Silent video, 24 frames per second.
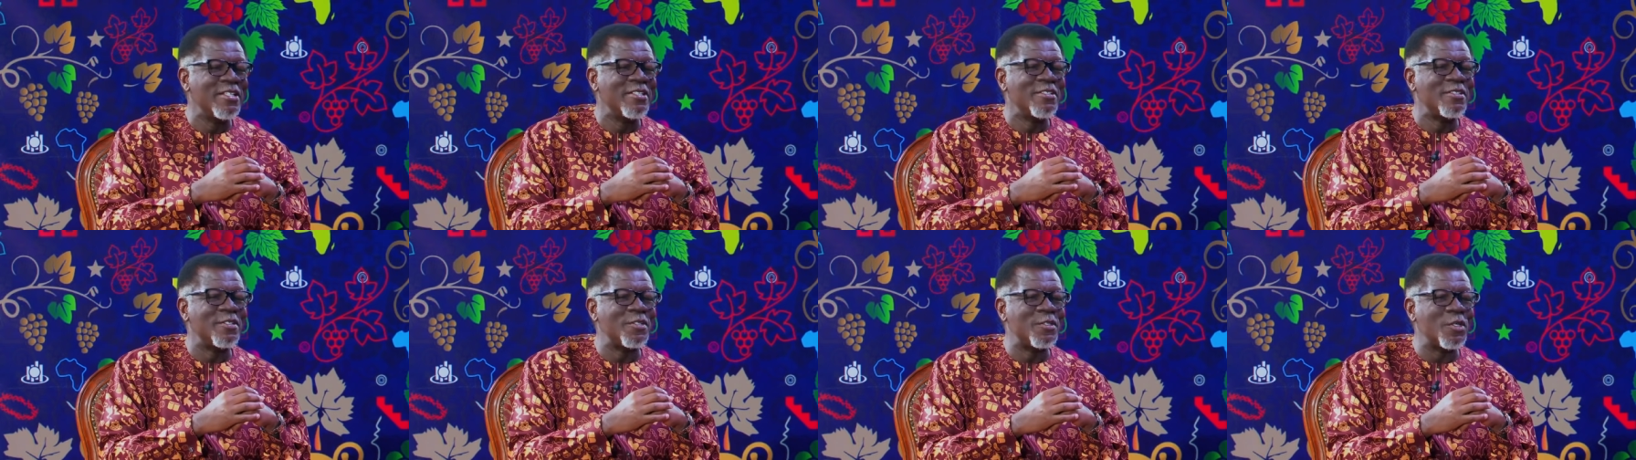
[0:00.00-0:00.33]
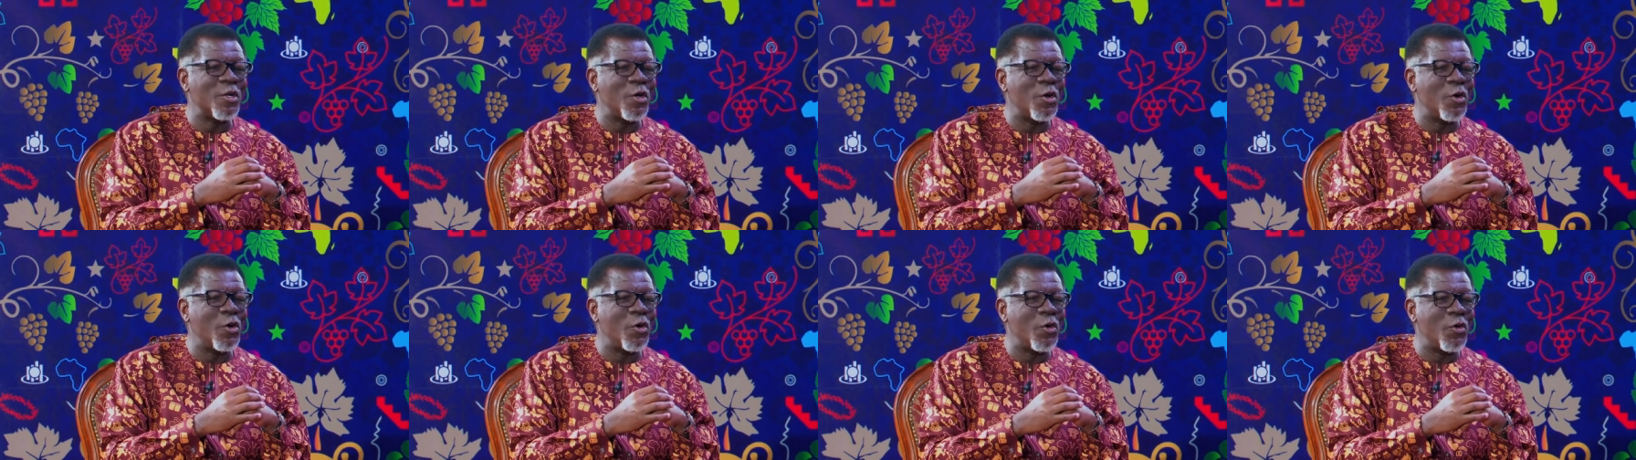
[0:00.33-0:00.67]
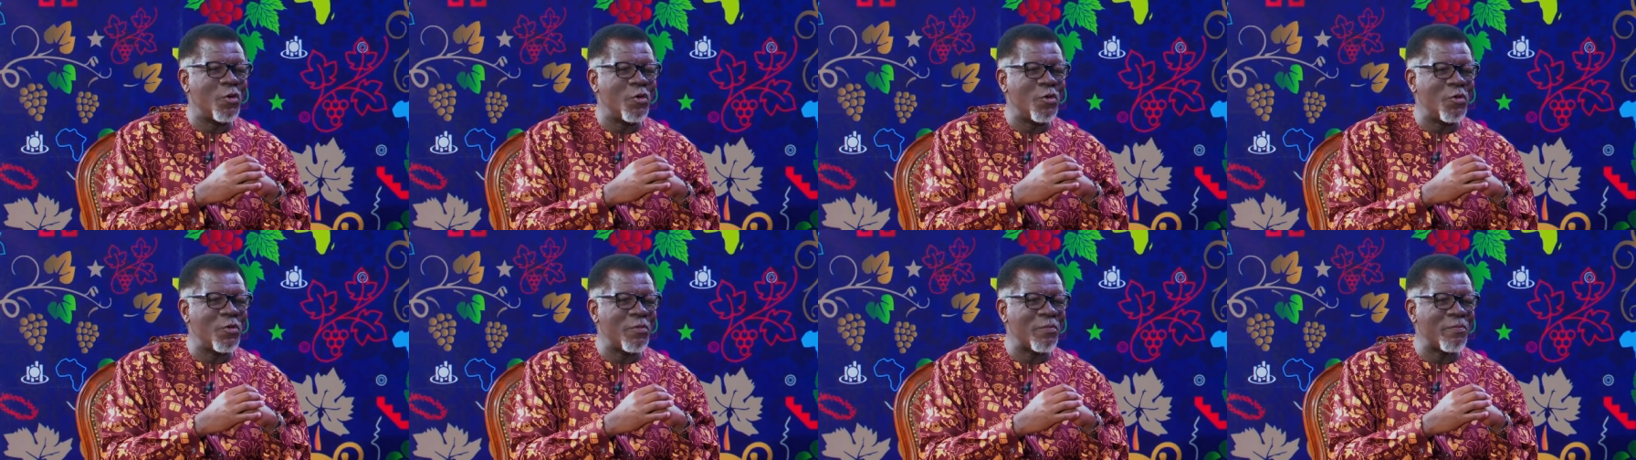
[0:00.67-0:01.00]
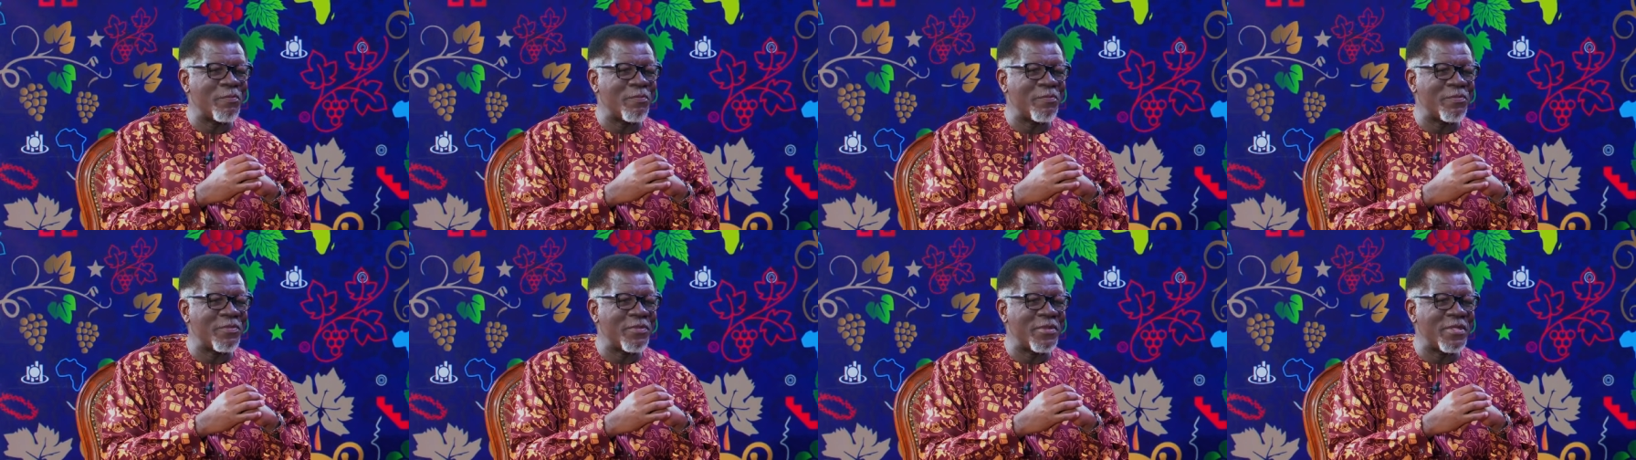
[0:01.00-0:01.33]
So
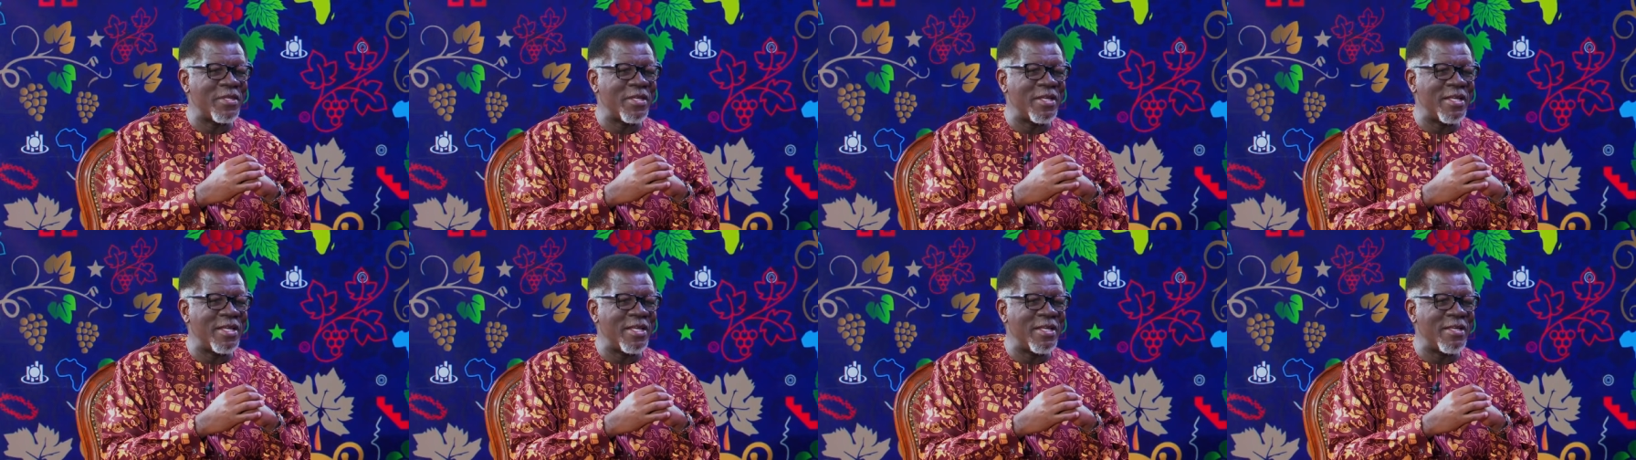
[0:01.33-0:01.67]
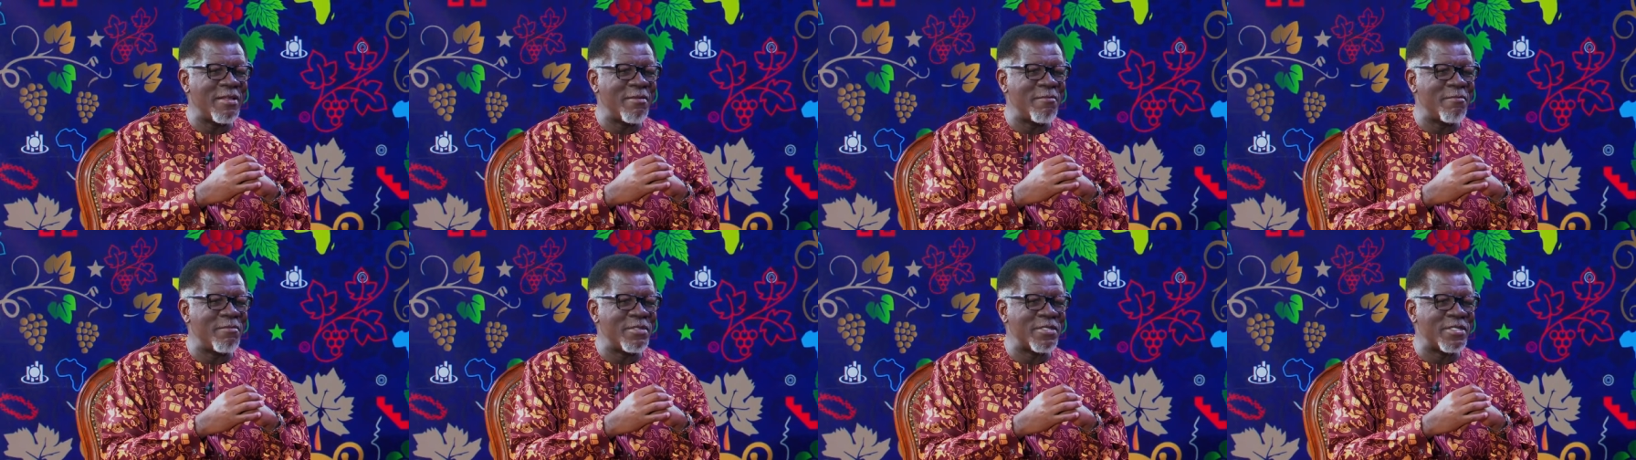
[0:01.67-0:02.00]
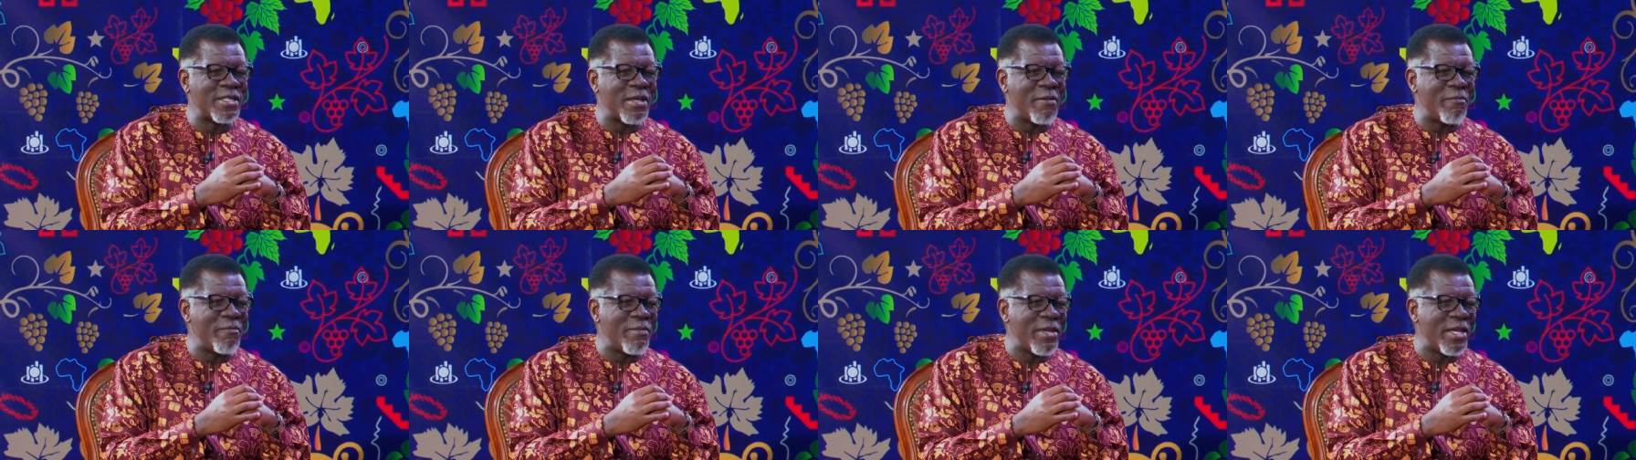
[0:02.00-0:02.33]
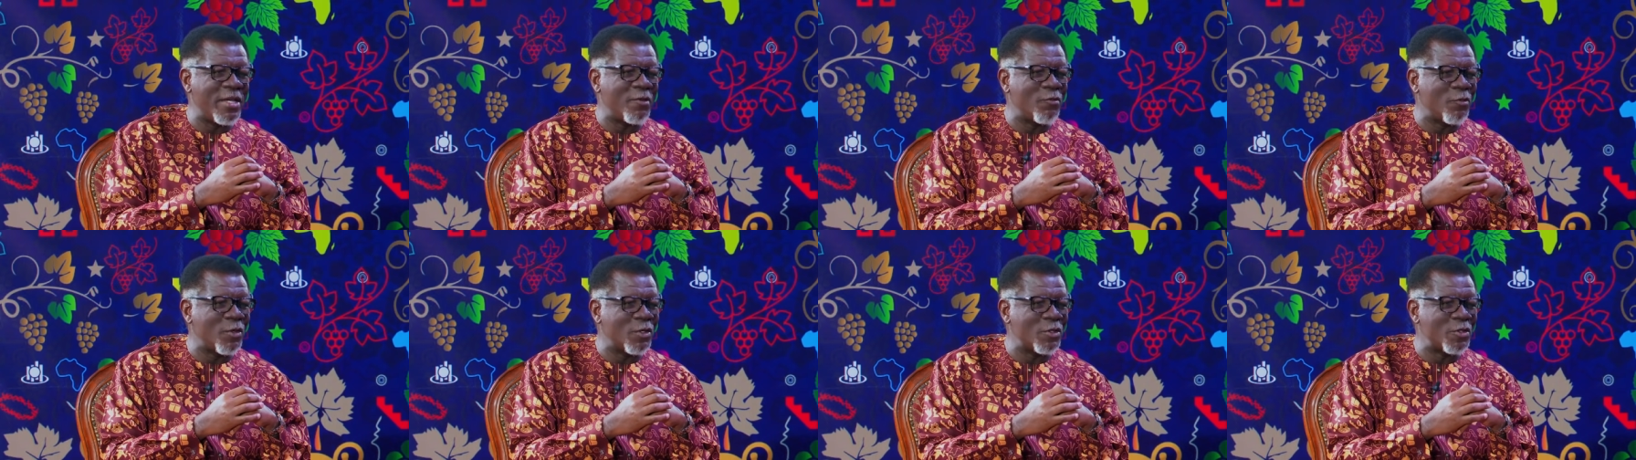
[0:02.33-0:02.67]
some
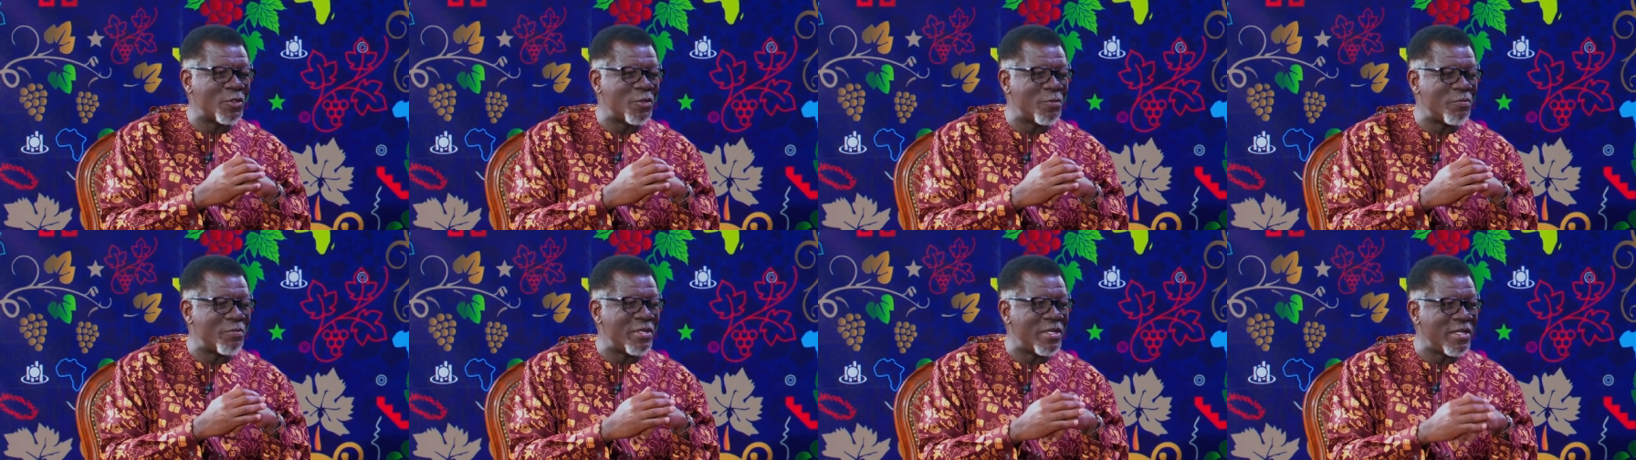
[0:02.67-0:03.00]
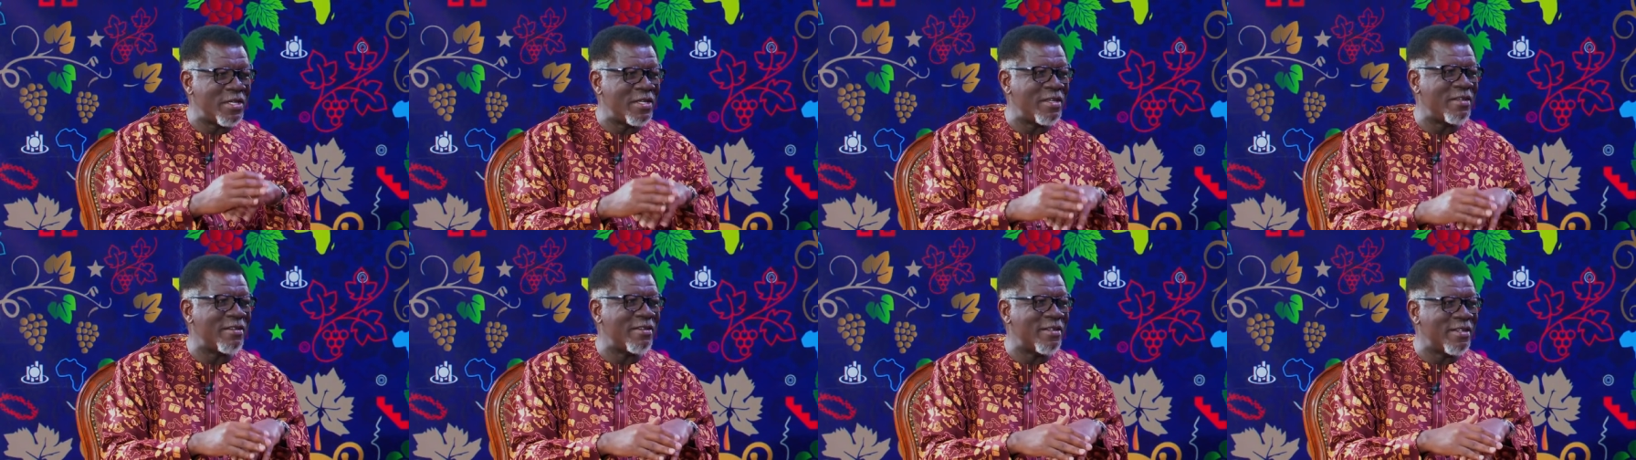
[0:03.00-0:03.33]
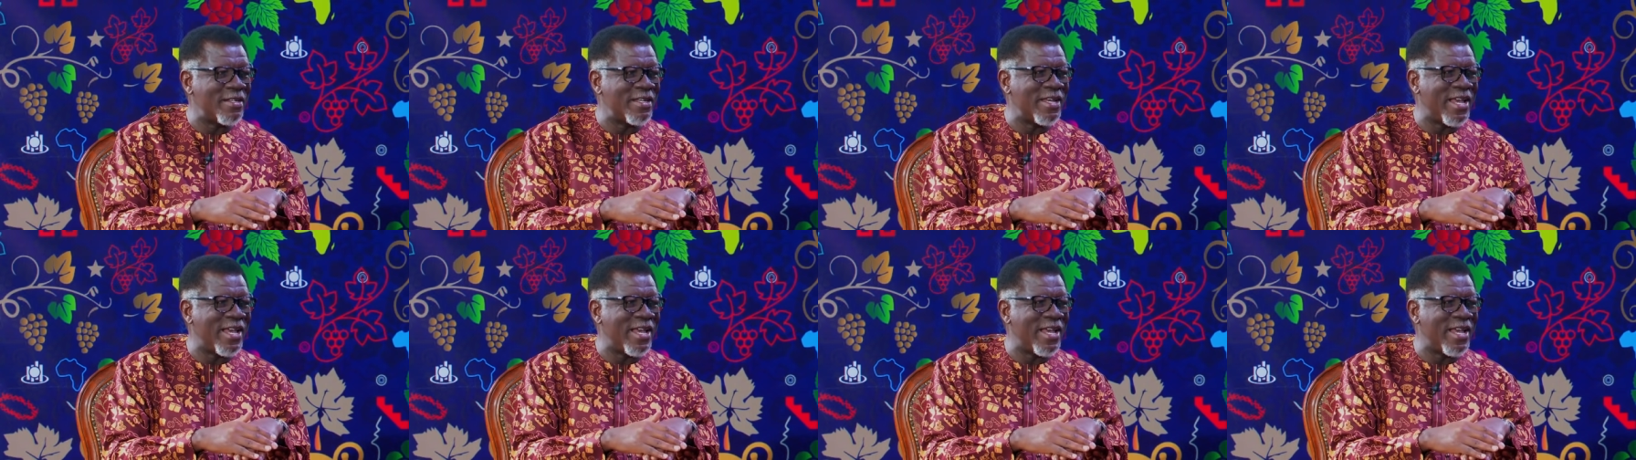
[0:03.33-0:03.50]
men want to be